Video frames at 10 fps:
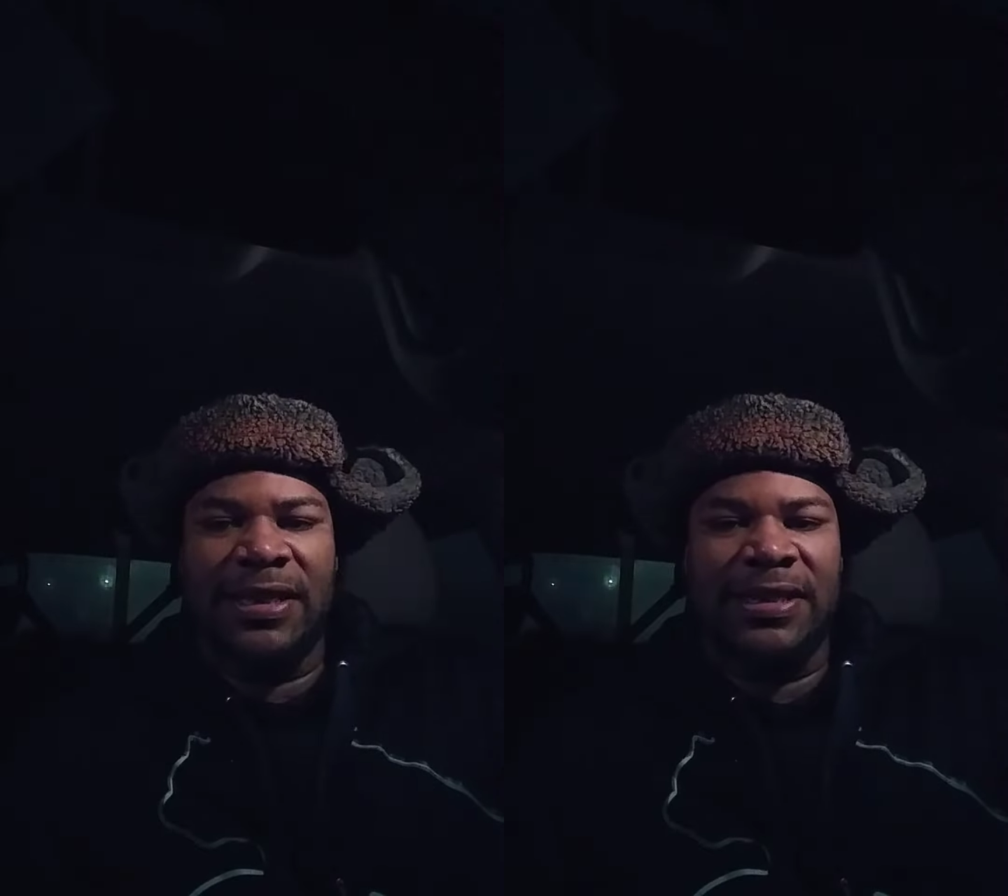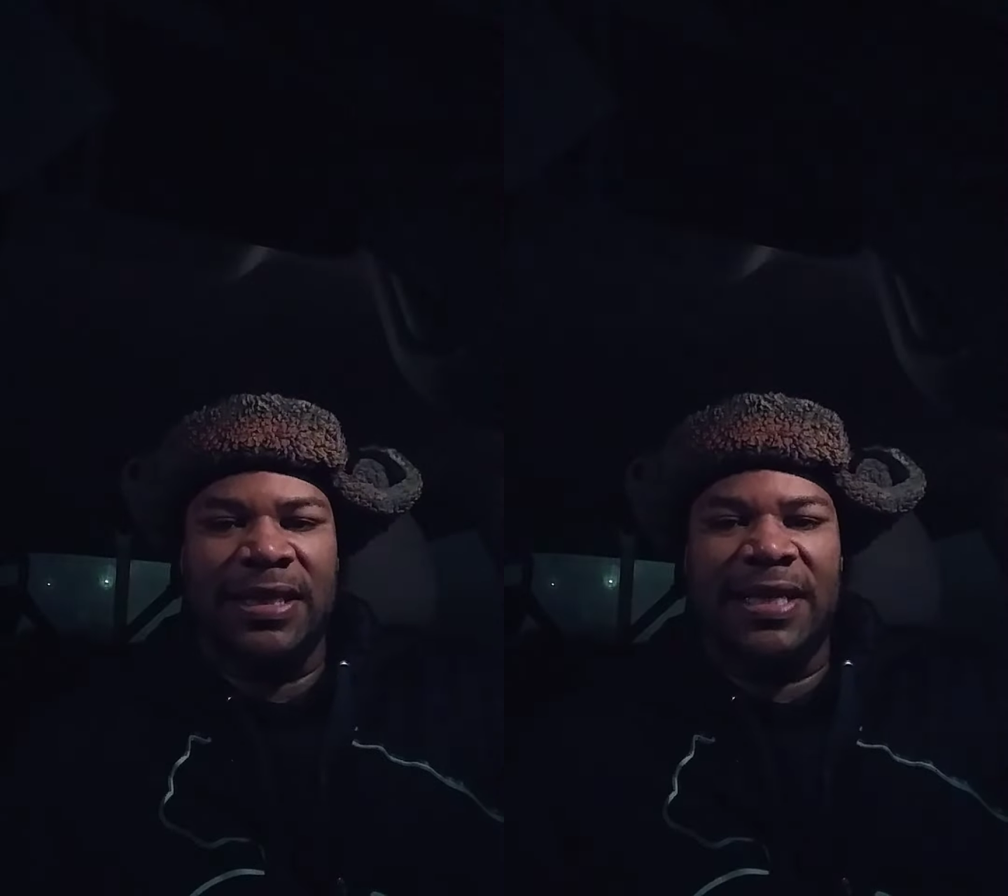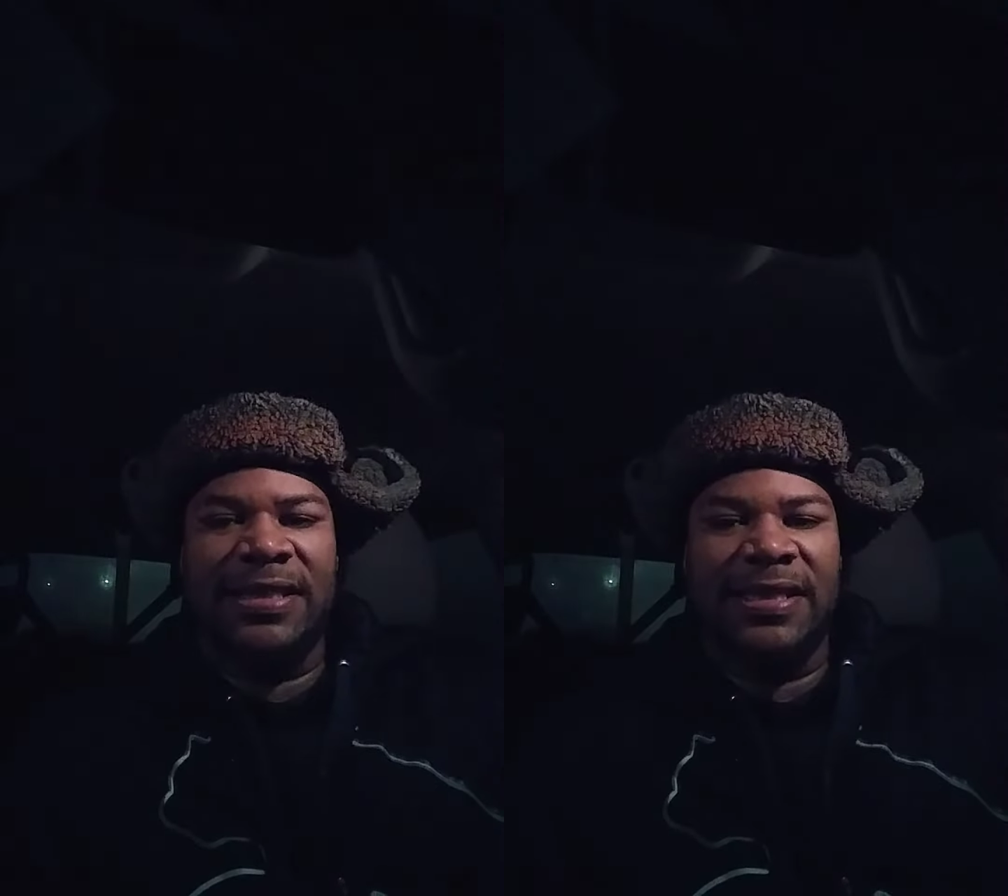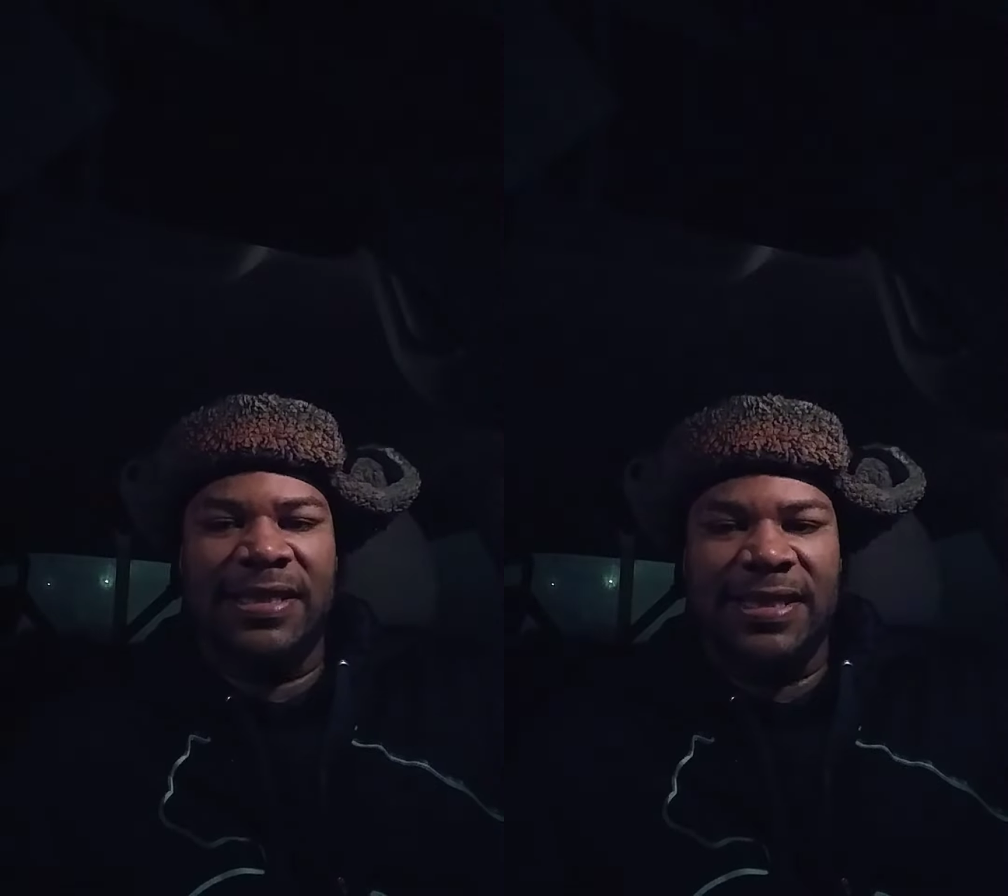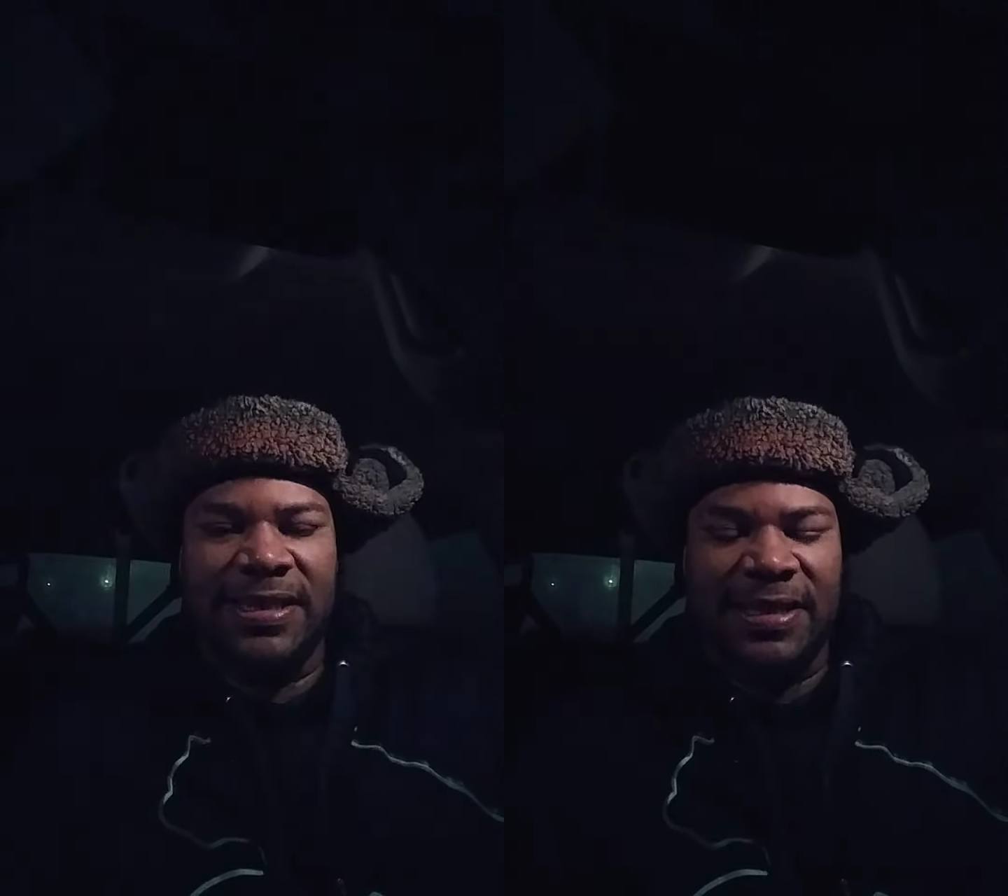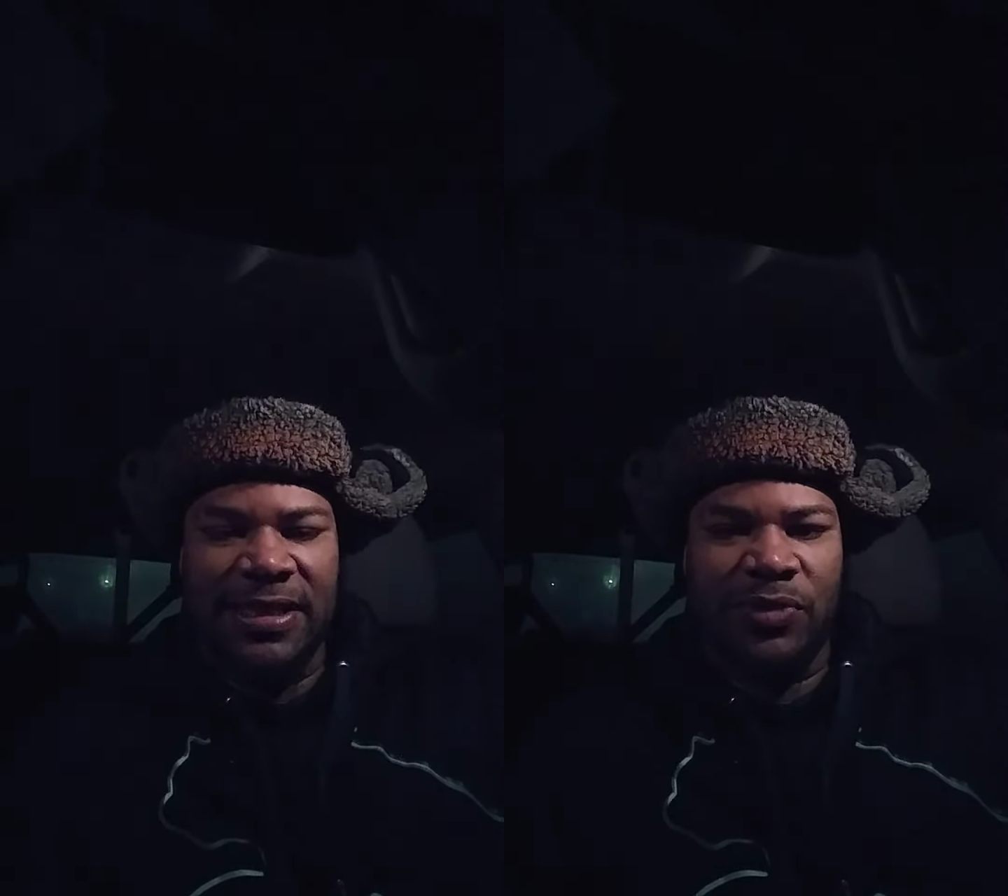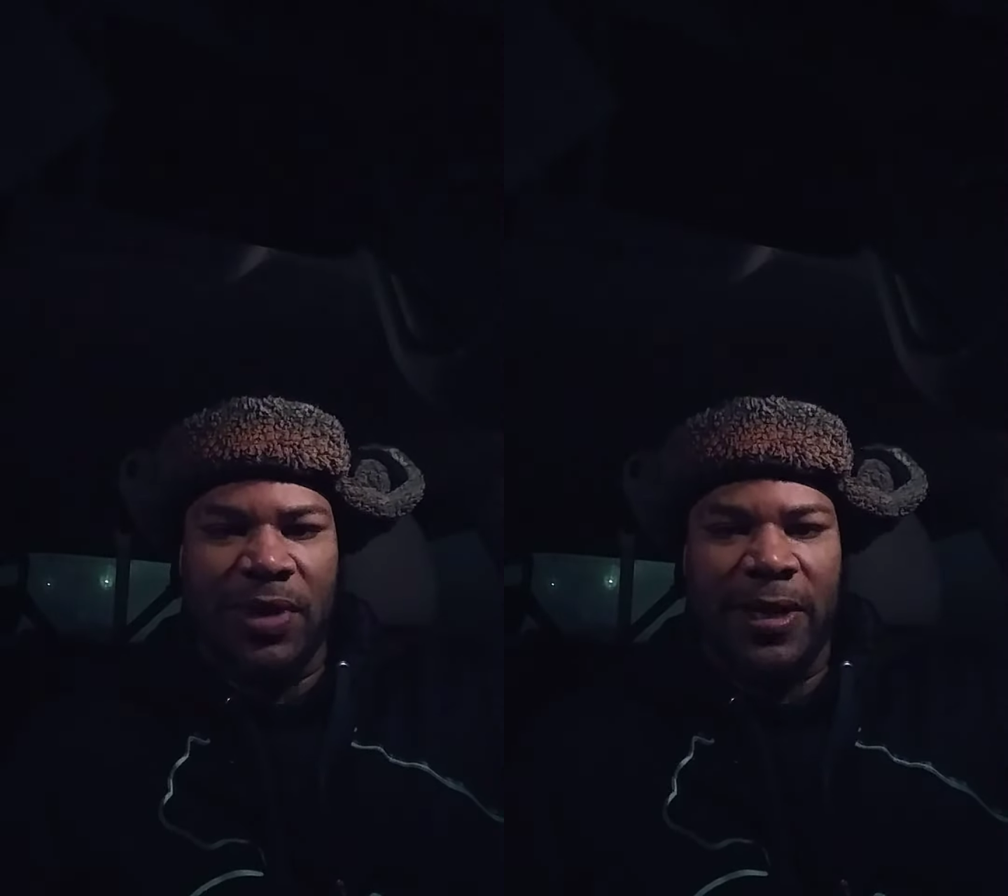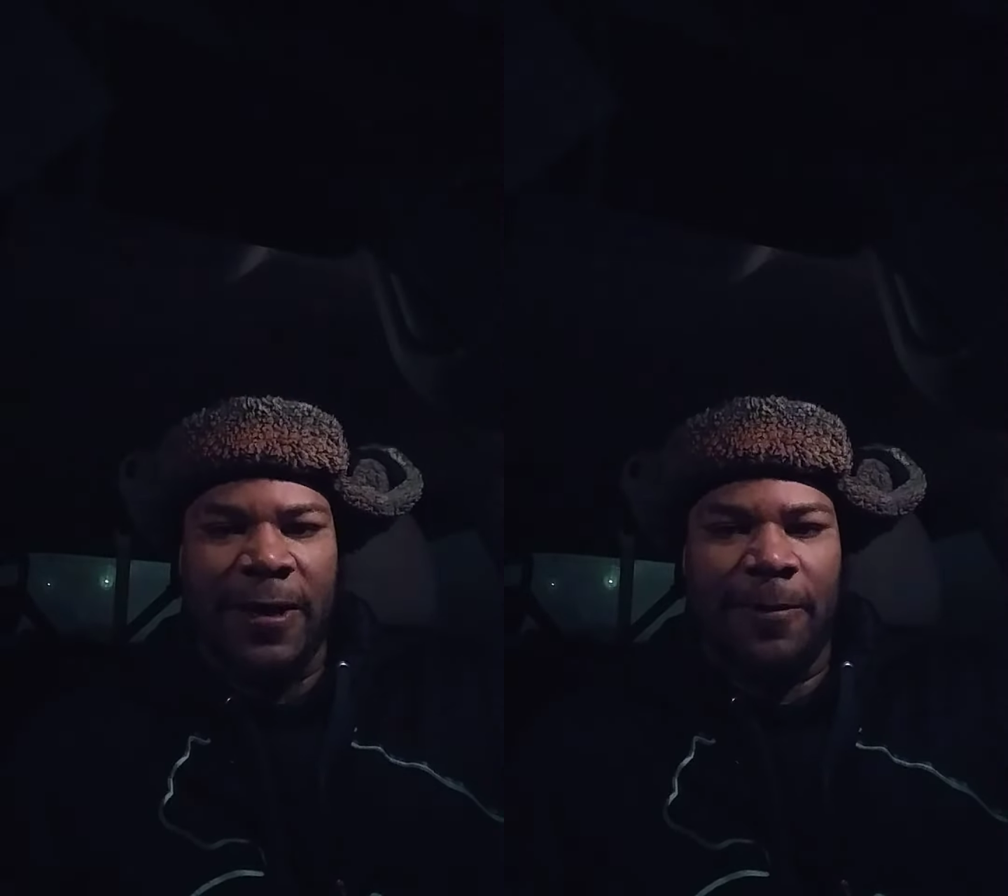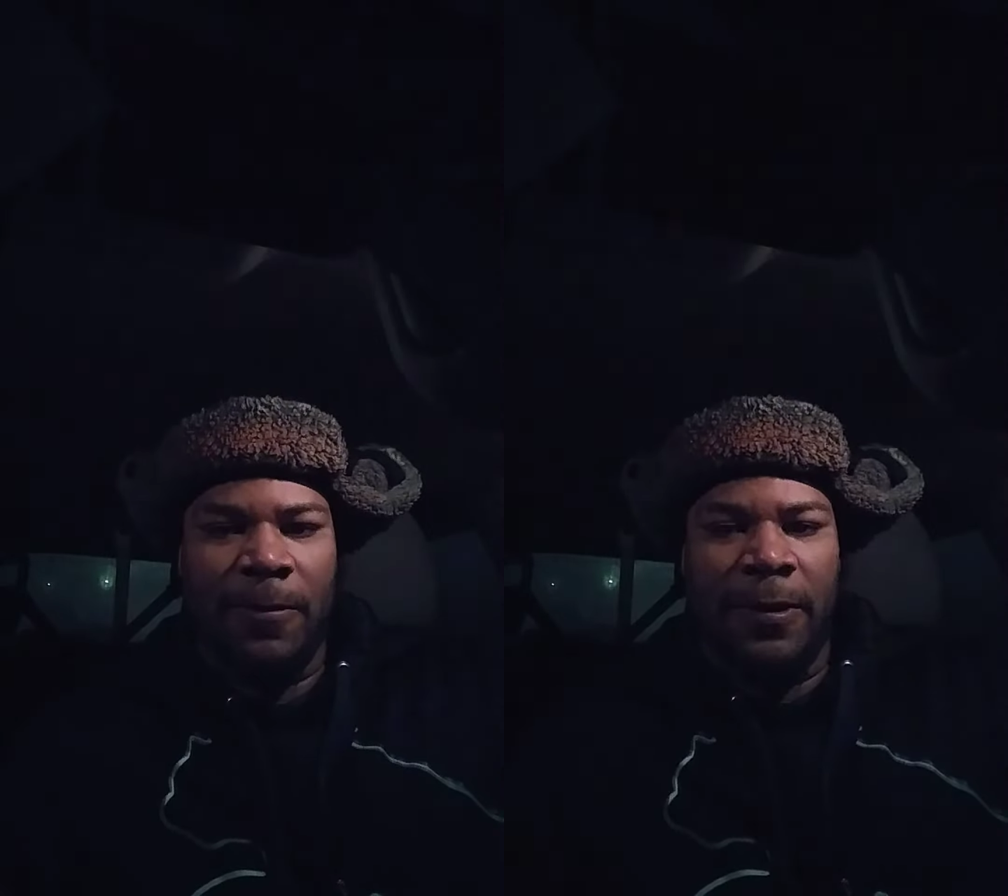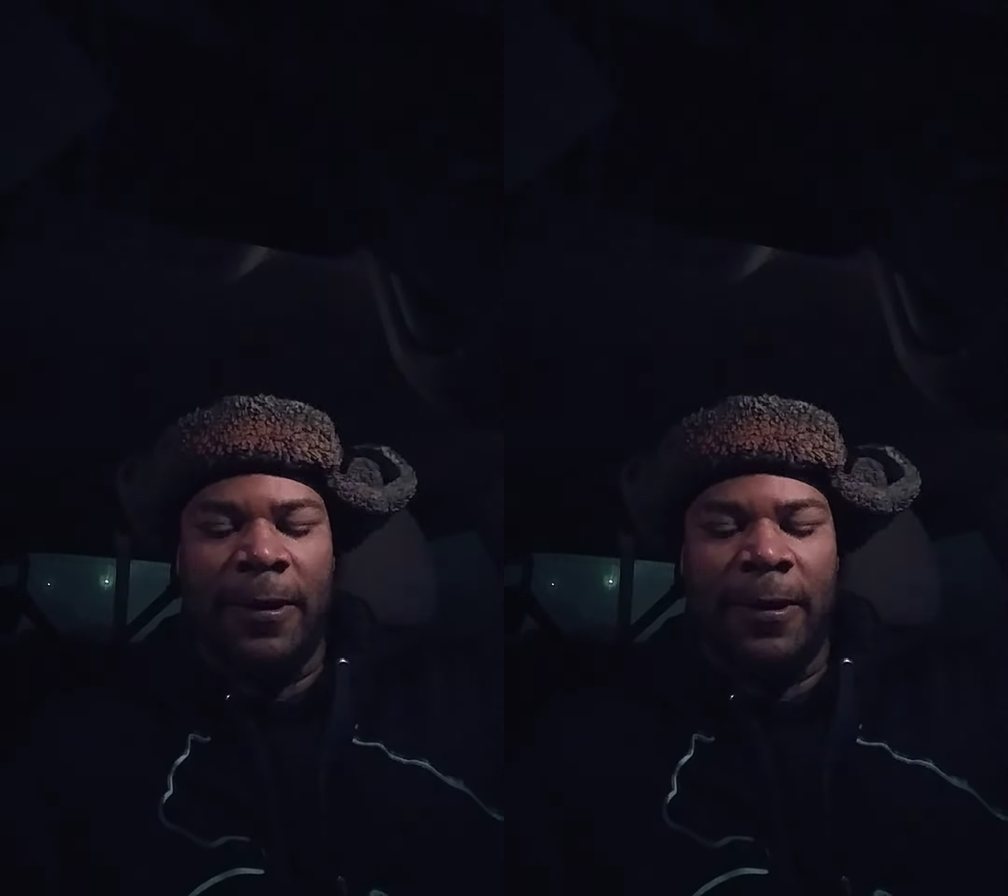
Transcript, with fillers: it's less than 10 cents right now,